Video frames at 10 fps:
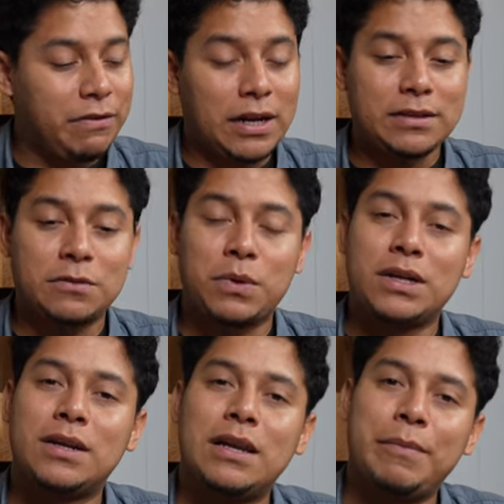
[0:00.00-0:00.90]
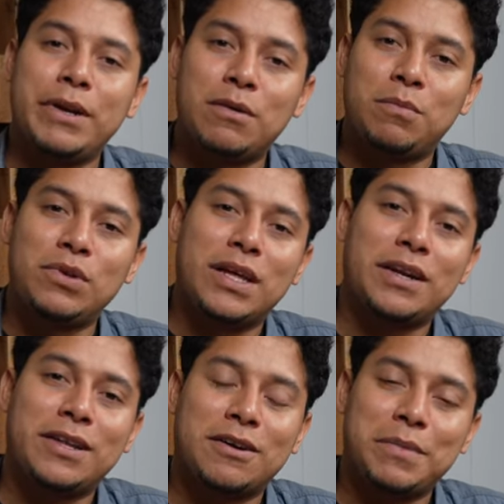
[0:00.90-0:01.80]
if you like this one, let me know. Put that
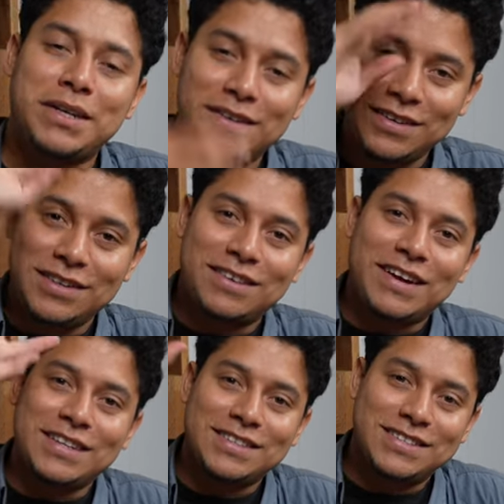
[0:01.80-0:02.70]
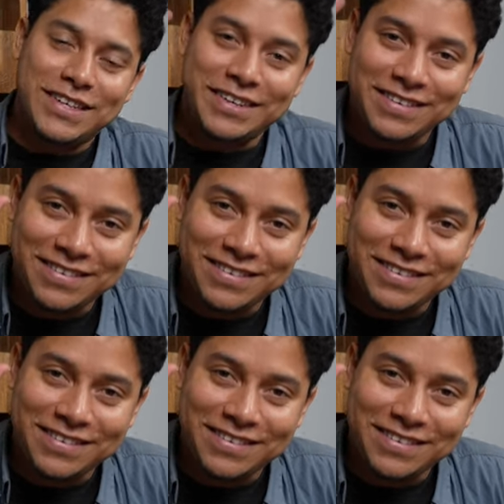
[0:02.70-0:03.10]
in the comment. All right, see you.